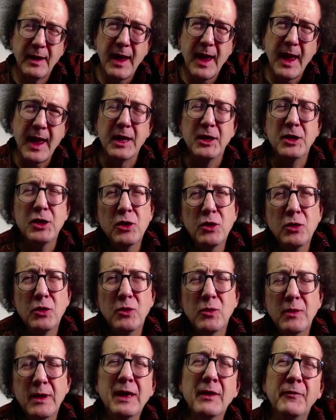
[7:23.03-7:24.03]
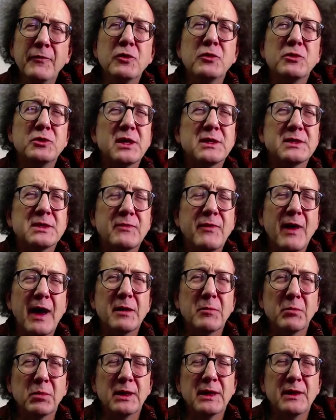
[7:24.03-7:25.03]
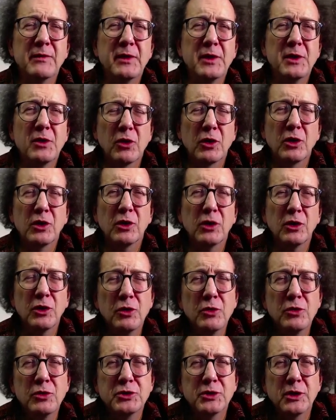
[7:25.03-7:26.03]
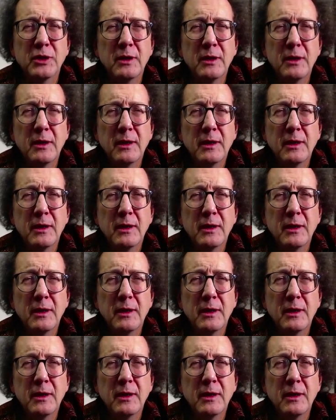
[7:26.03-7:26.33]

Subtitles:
And you, if you're justified in believing your conclusion,